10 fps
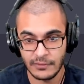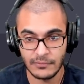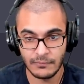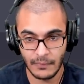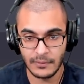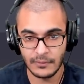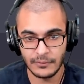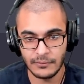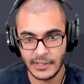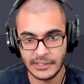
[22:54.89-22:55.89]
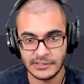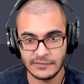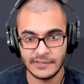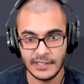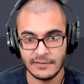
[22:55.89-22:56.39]
You can't
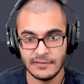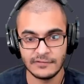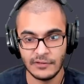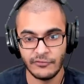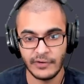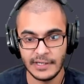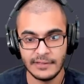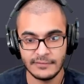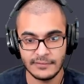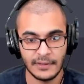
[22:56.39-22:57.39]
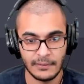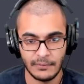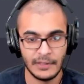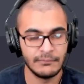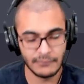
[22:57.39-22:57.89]
just take this and run it in